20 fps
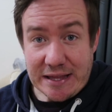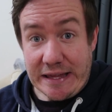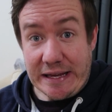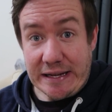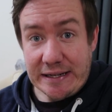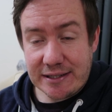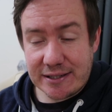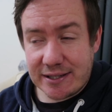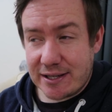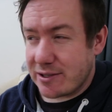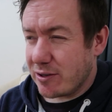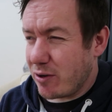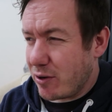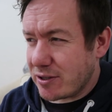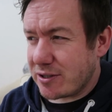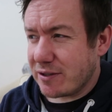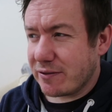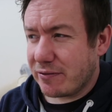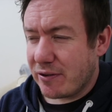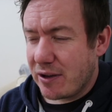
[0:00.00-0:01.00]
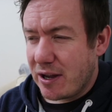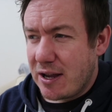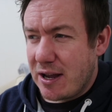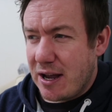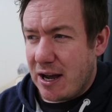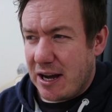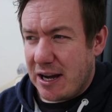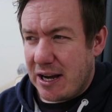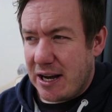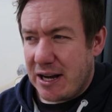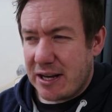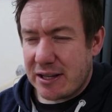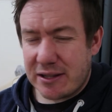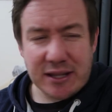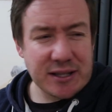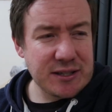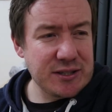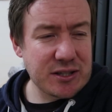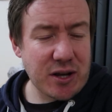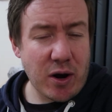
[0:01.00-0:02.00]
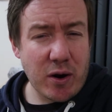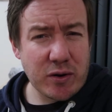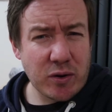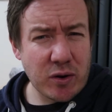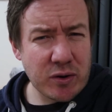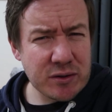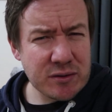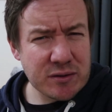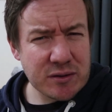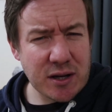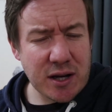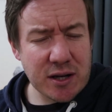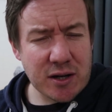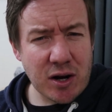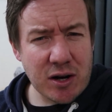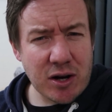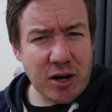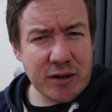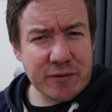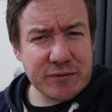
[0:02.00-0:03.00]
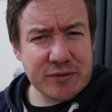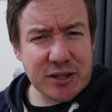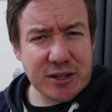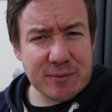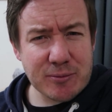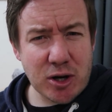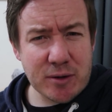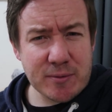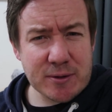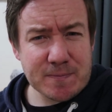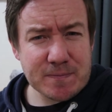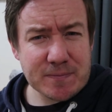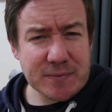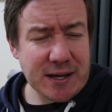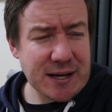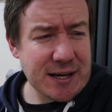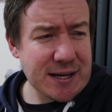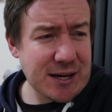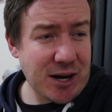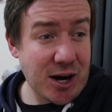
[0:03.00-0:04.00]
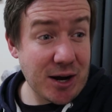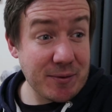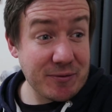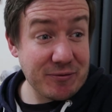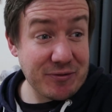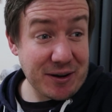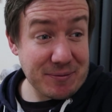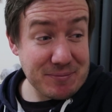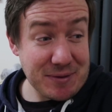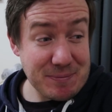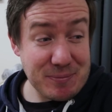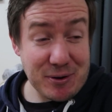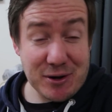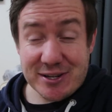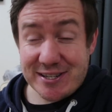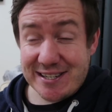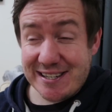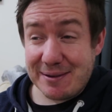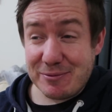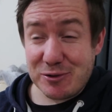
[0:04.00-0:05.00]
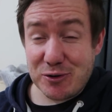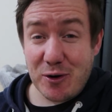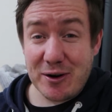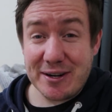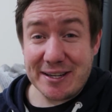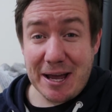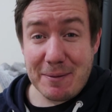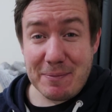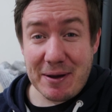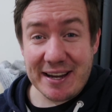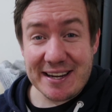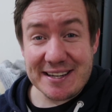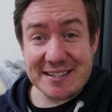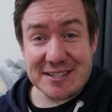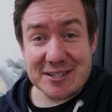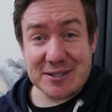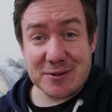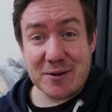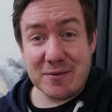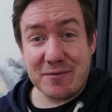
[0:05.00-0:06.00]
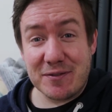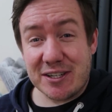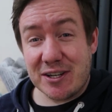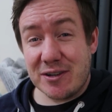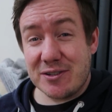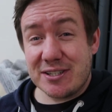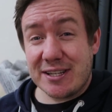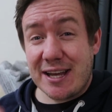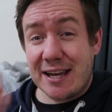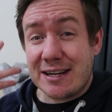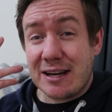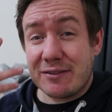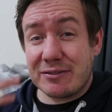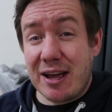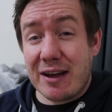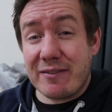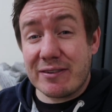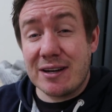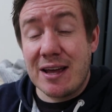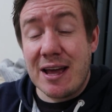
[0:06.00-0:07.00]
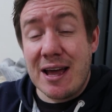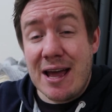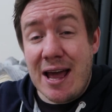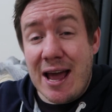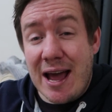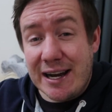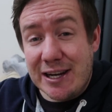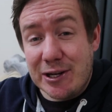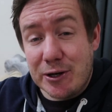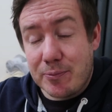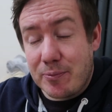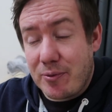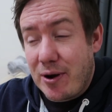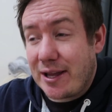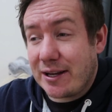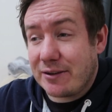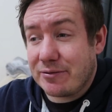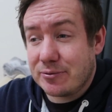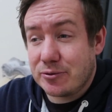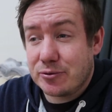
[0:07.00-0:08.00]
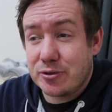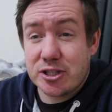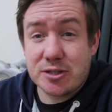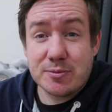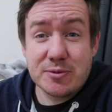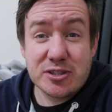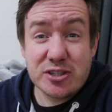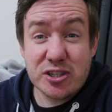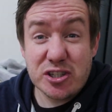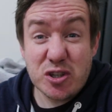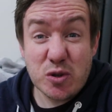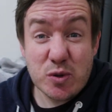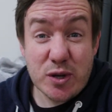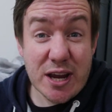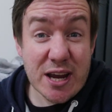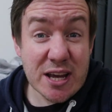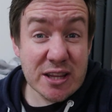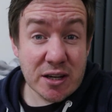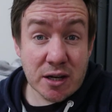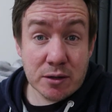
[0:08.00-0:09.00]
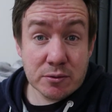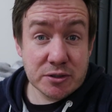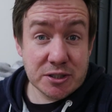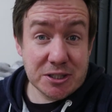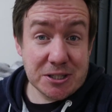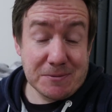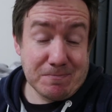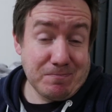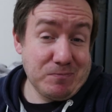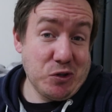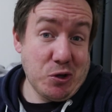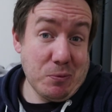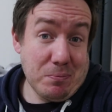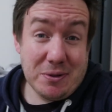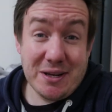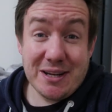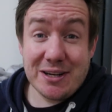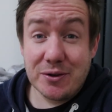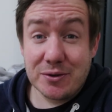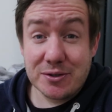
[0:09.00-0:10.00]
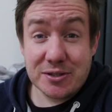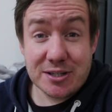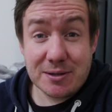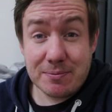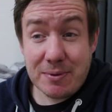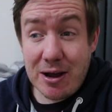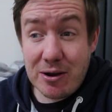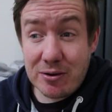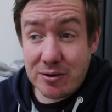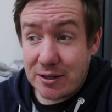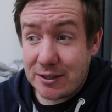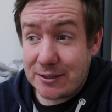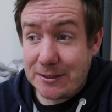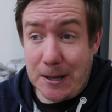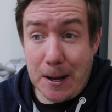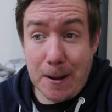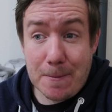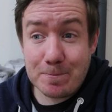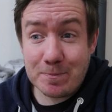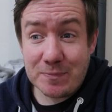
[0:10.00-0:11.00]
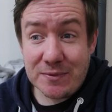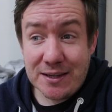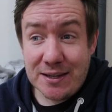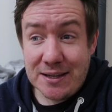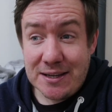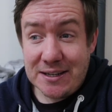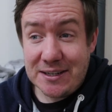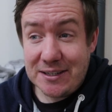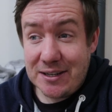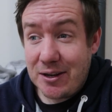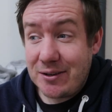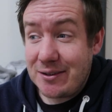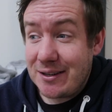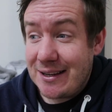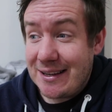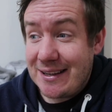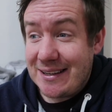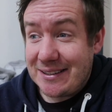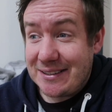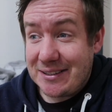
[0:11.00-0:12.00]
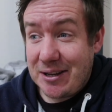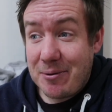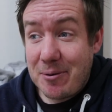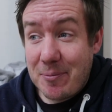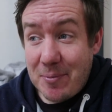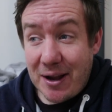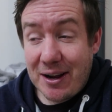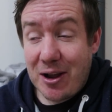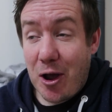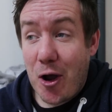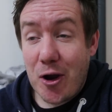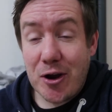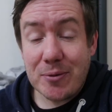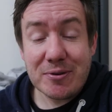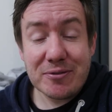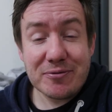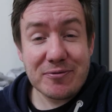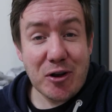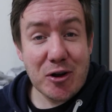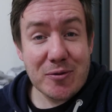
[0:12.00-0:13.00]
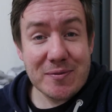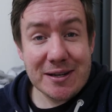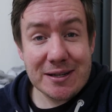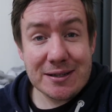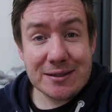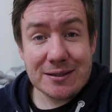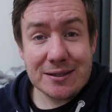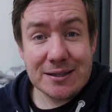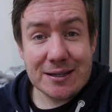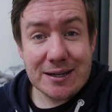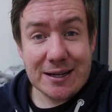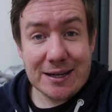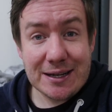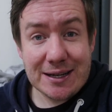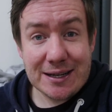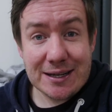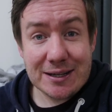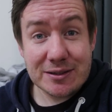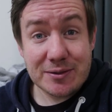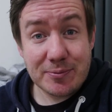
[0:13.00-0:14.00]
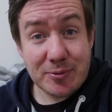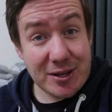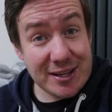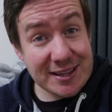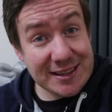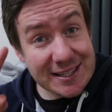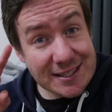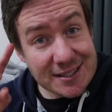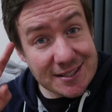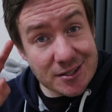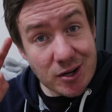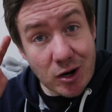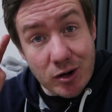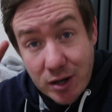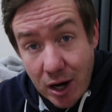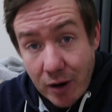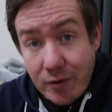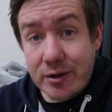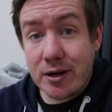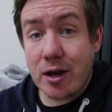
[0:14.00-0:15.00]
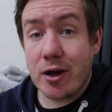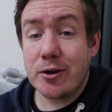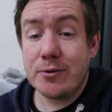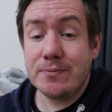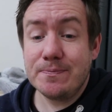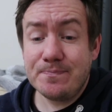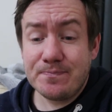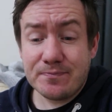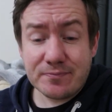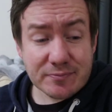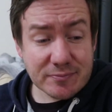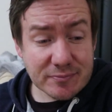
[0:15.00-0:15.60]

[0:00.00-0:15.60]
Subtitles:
Things. There's lots of things going on in our lives at the moment. I'm trying to get back into doing videos again after having a little break from Christmas and New Year that I was completely honest about, and you know, coming back home and filming. But this is our current home.